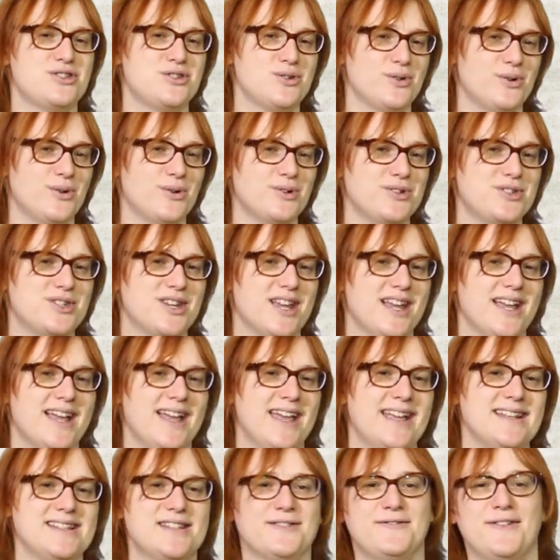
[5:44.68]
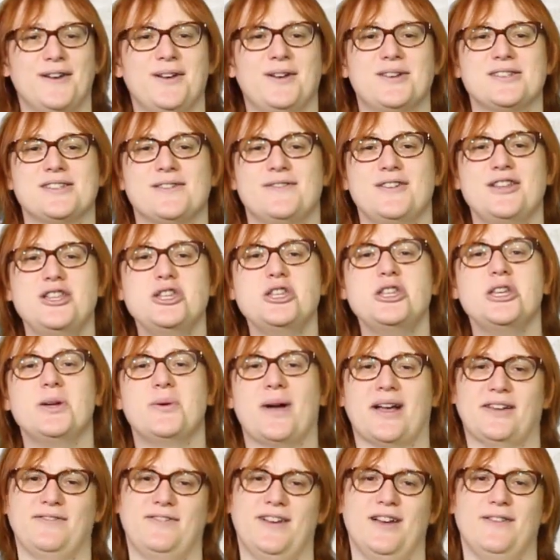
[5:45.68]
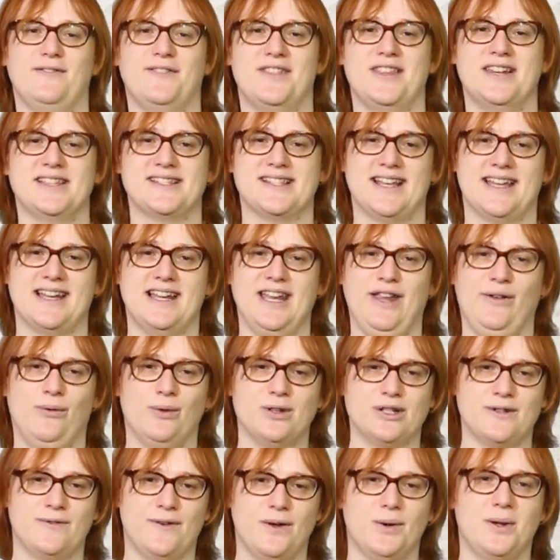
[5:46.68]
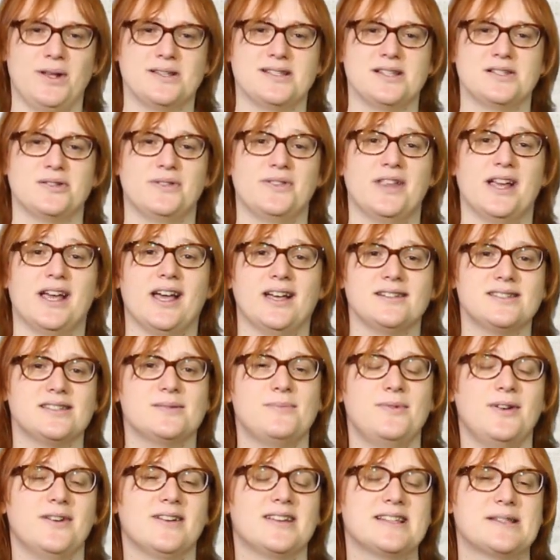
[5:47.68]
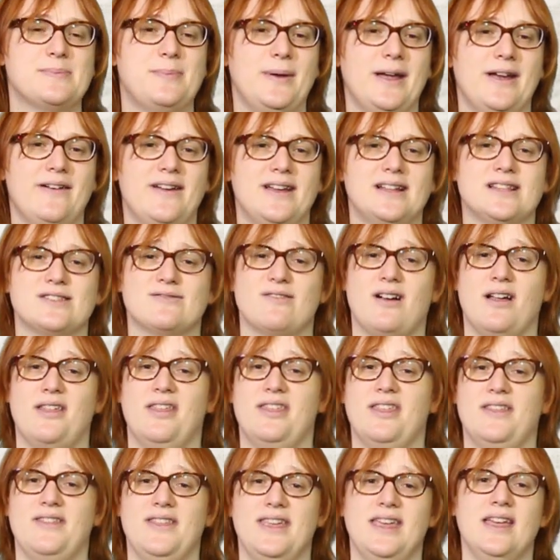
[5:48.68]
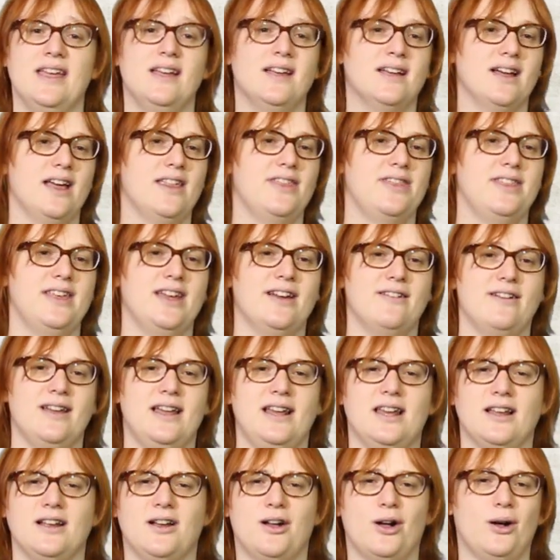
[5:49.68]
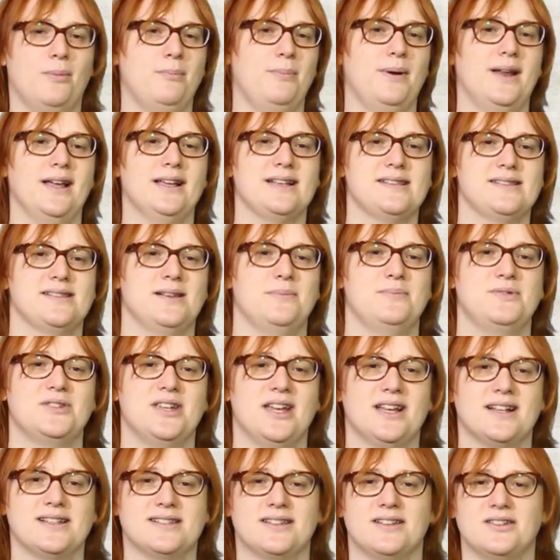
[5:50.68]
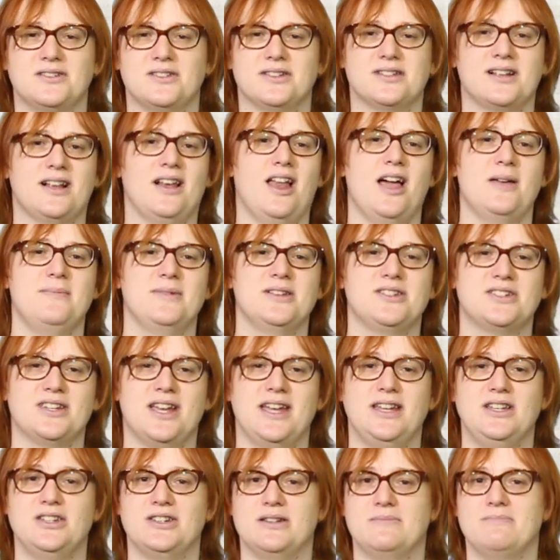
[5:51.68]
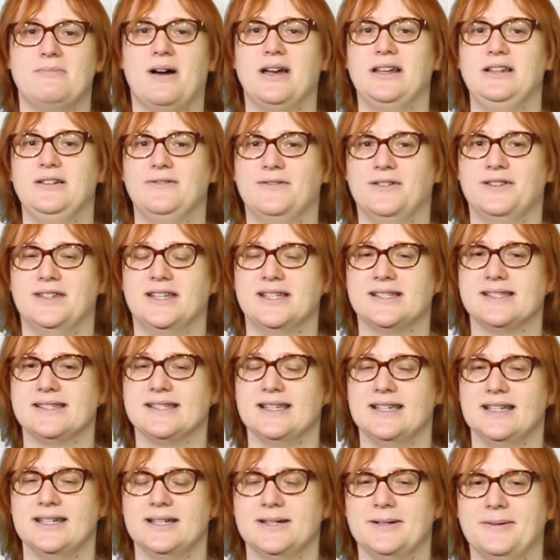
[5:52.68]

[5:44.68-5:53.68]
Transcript: George is the focus of a new advert for the Nissan Leaf, which focuses on the customer experience rather than the ethereal and complex subjects such as climate change and mindfulness.